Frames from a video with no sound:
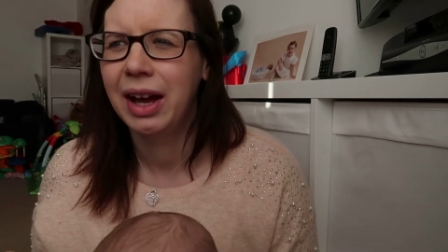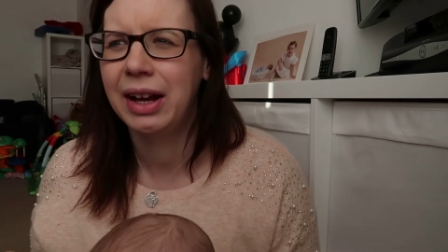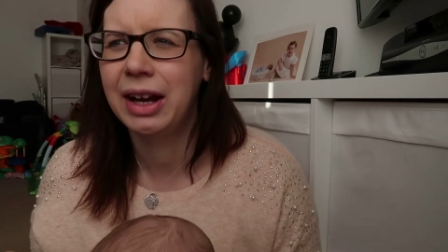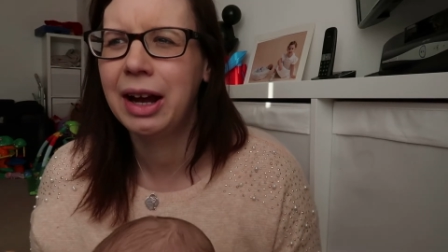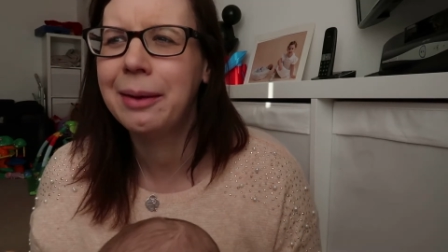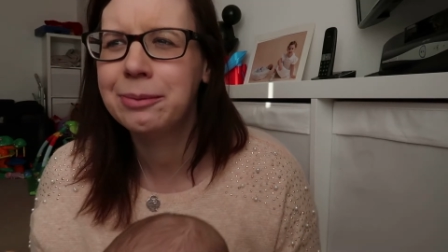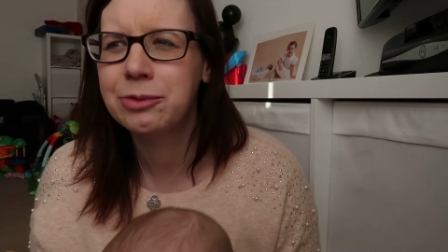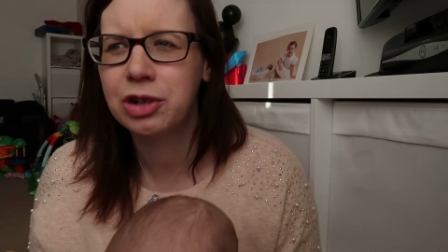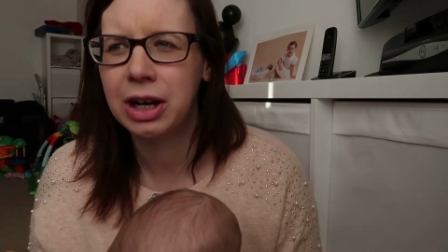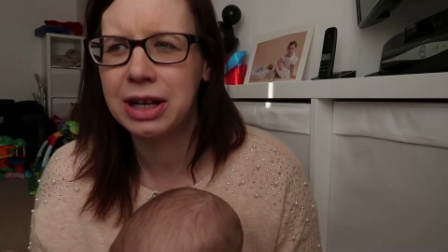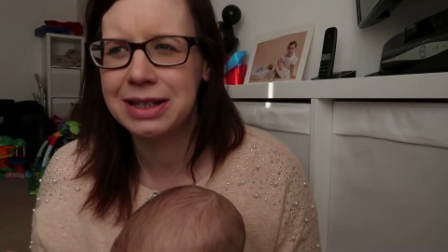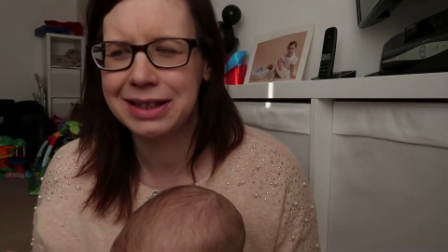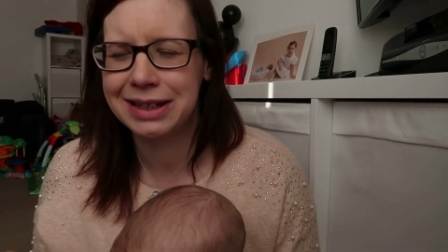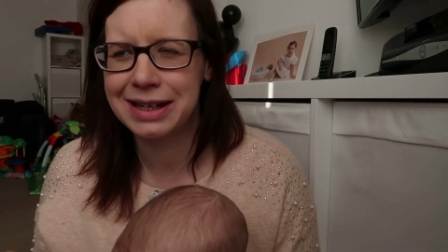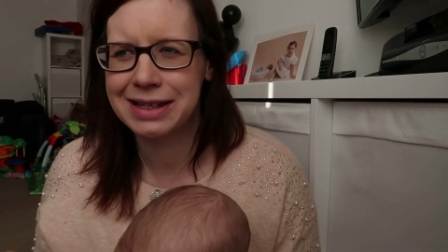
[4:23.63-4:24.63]
And I am
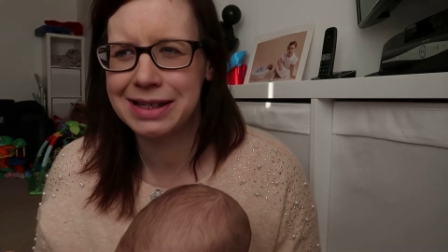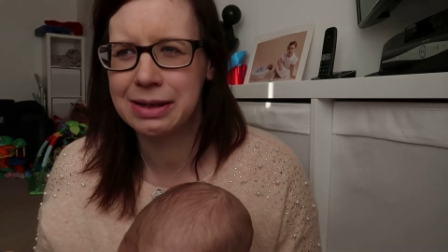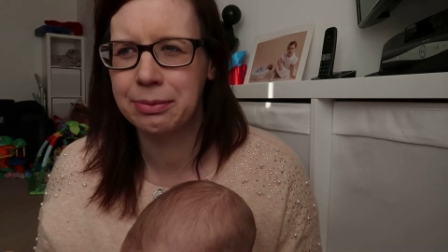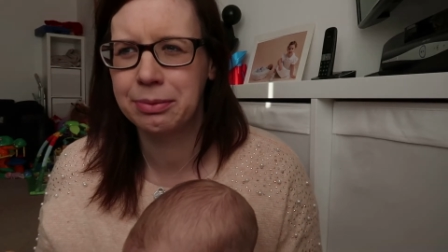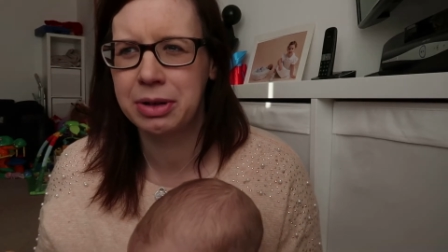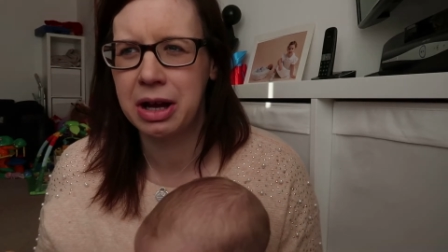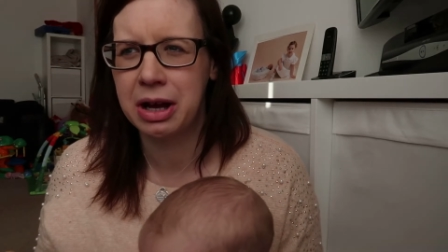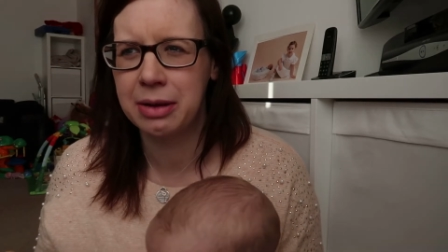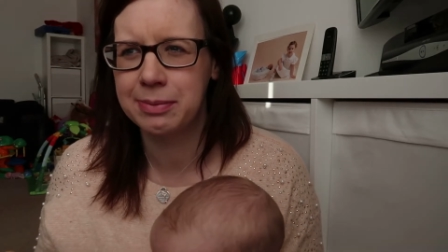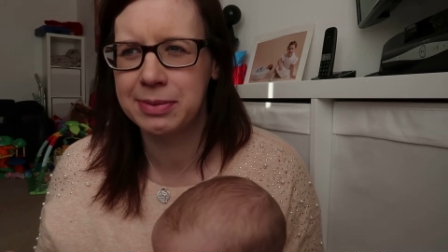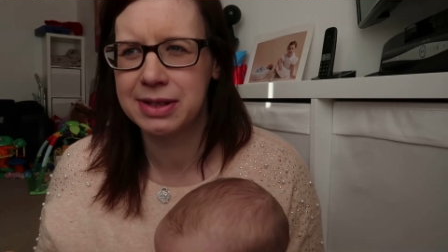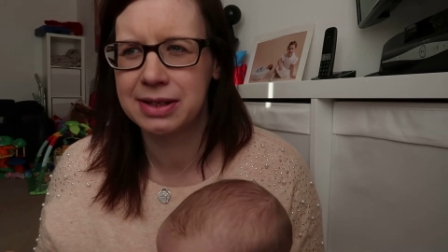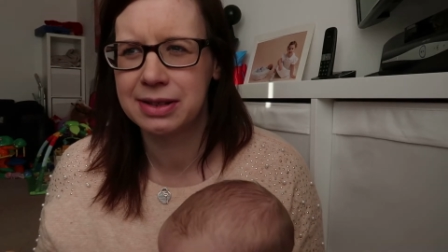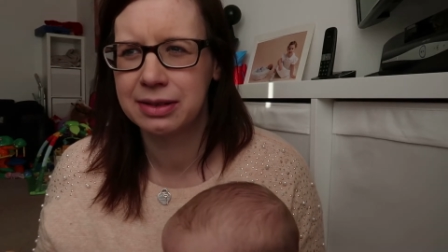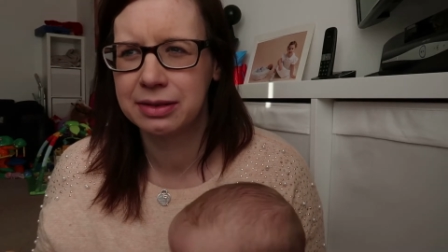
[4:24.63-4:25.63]
trying to get some
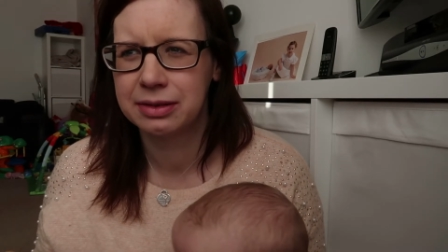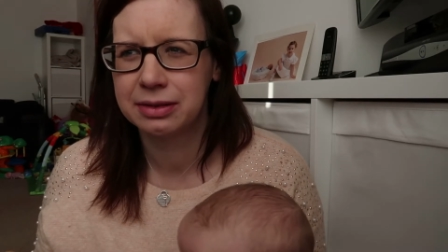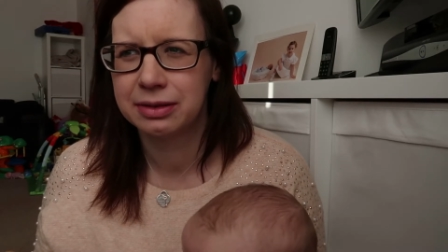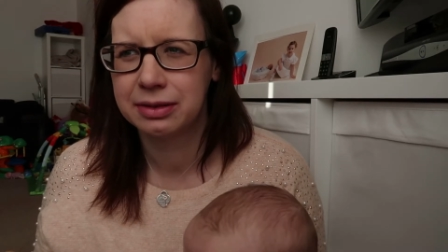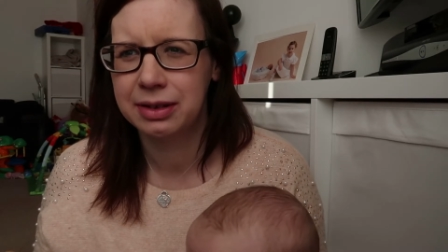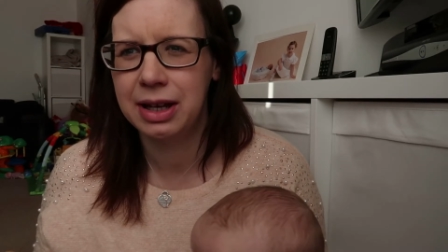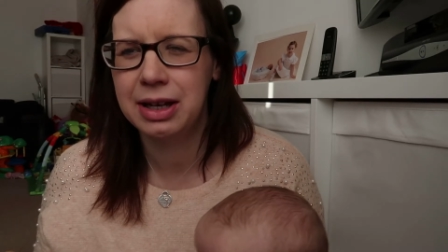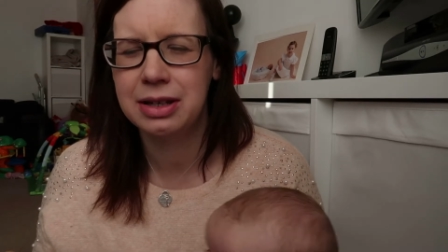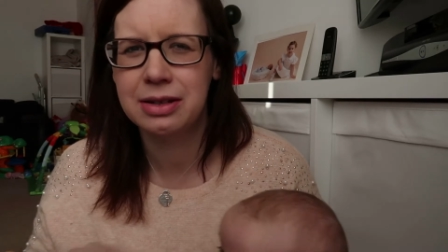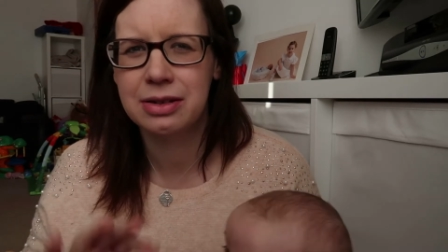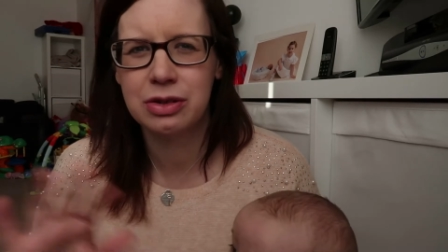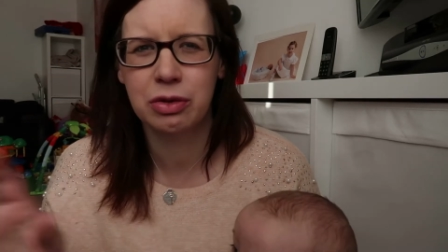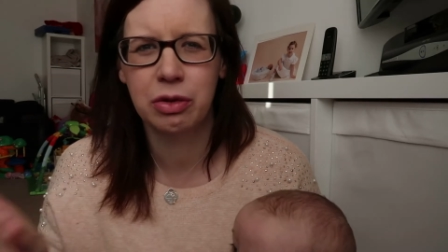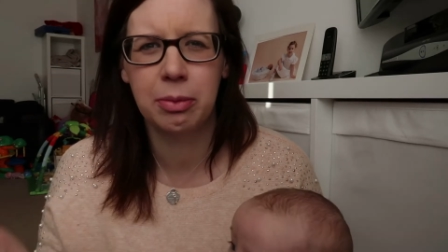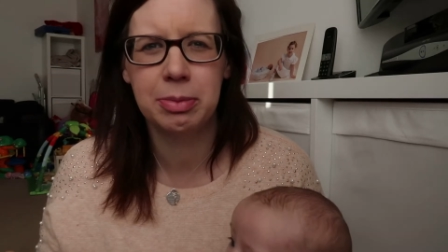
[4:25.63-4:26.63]
naps in
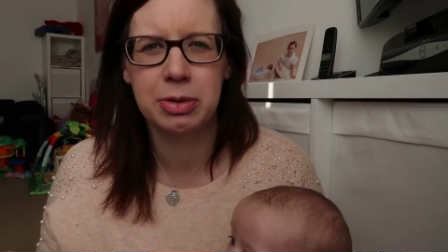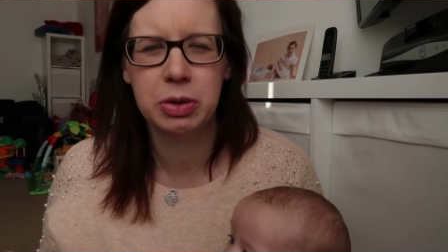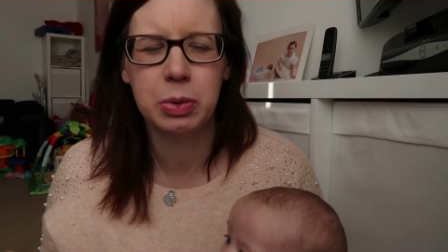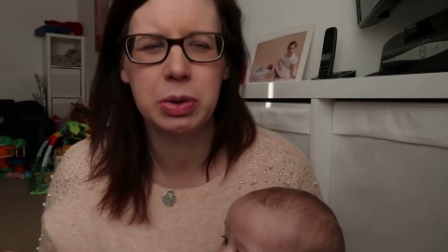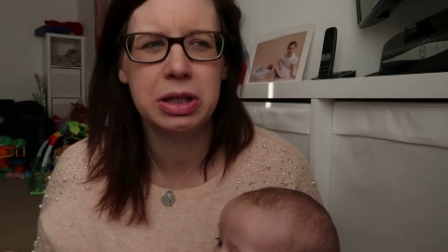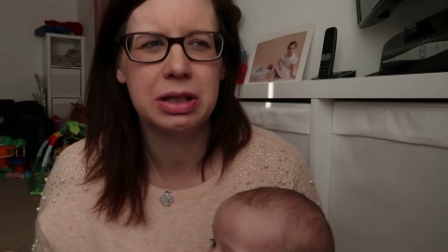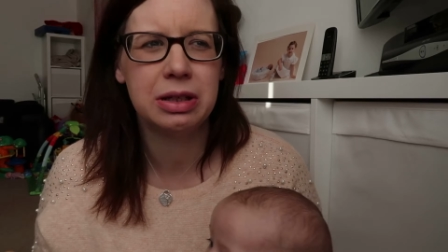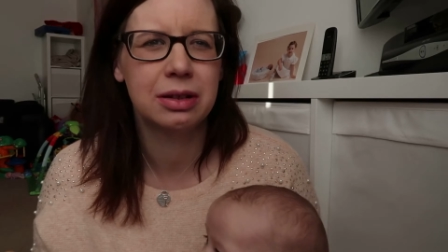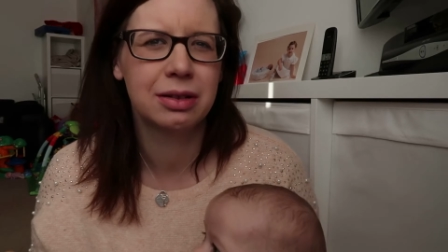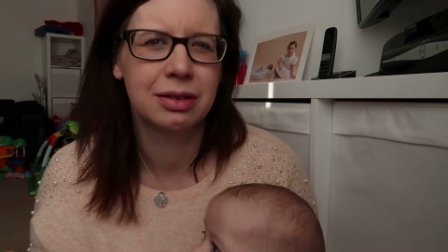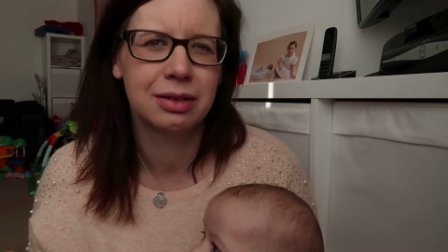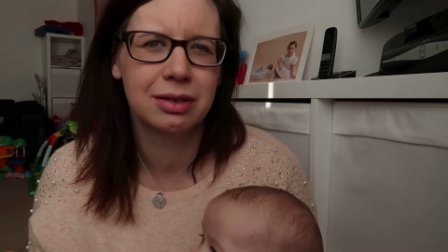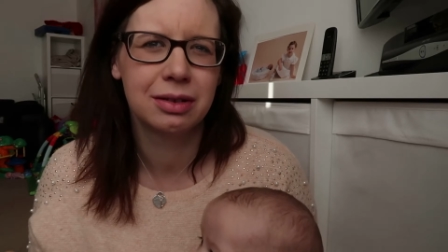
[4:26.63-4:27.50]
sort of between,